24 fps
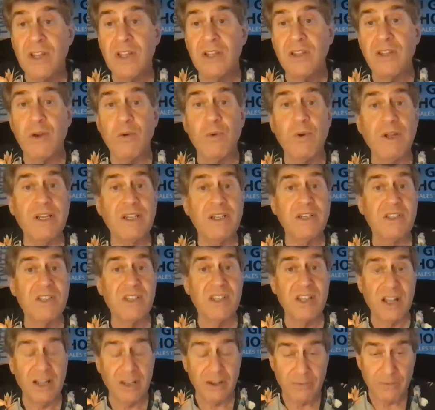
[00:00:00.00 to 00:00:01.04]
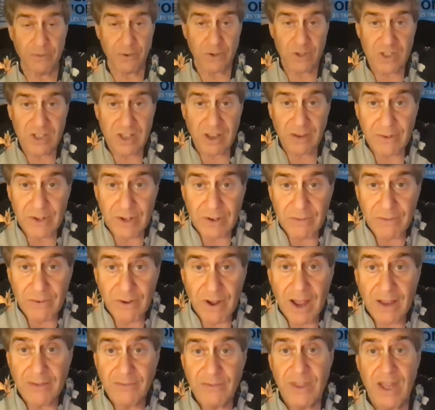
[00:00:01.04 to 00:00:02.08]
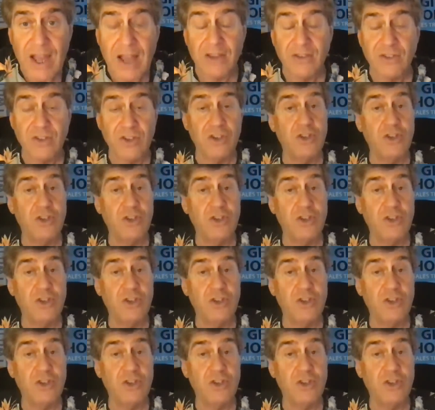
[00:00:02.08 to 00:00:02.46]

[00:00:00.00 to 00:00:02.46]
they're willing to sell it for $75,000.